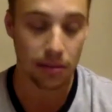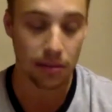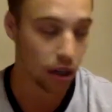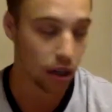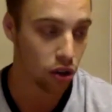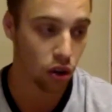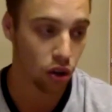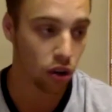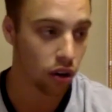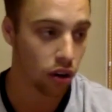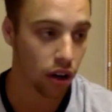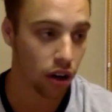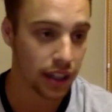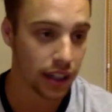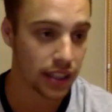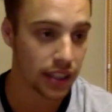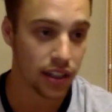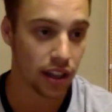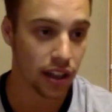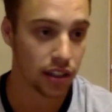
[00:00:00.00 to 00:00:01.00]
Marcora, and
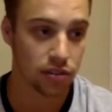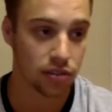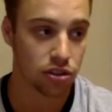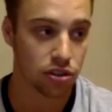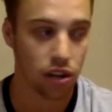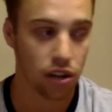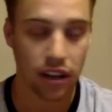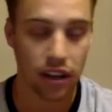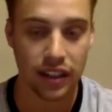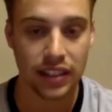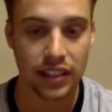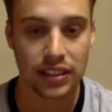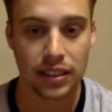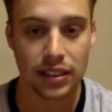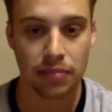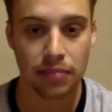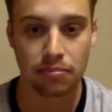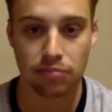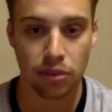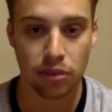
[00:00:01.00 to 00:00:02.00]
he's like struggling
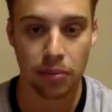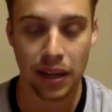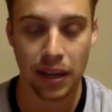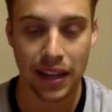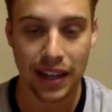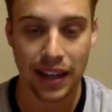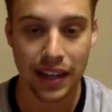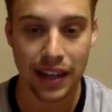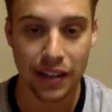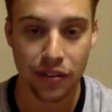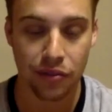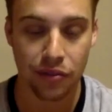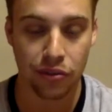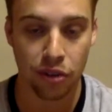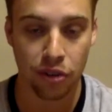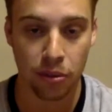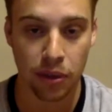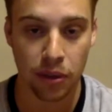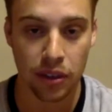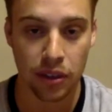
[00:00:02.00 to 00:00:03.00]
to to make a living
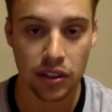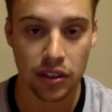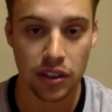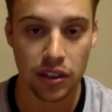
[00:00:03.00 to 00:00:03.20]
from it.